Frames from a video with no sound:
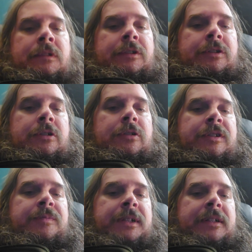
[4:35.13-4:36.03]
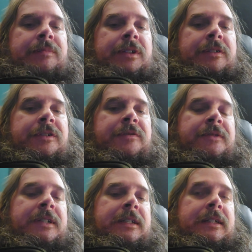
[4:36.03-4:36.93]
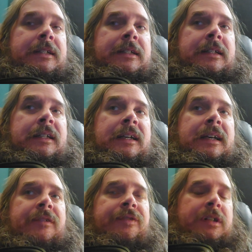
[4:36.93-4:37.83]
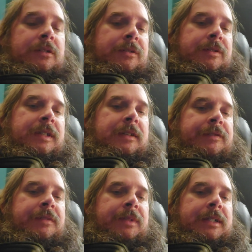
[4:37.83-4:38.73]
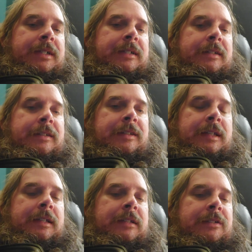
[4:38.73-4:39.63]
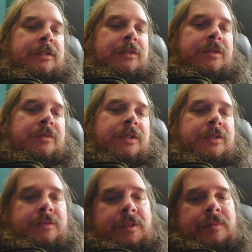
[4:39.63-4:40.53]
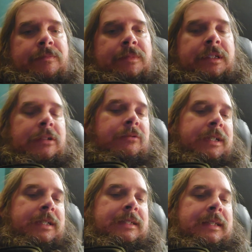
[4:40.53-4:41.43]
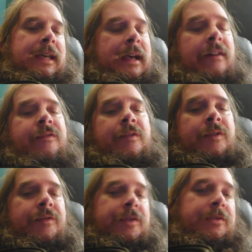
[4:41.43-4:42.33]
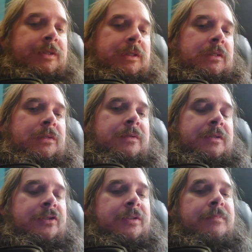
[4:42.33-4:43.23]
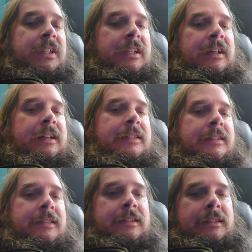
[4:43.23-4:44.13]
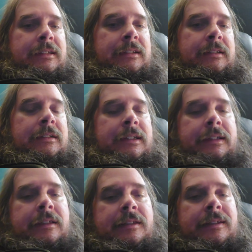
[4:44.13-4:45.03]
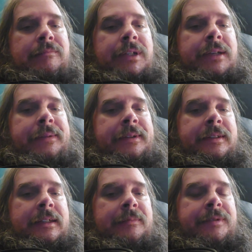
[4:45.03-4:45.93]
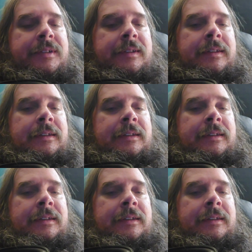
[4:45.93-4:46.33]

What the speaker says: So it's been about 3.5 hours after my second dose, which would equate to half of a first dose, just being honest. Like I said, baby steps.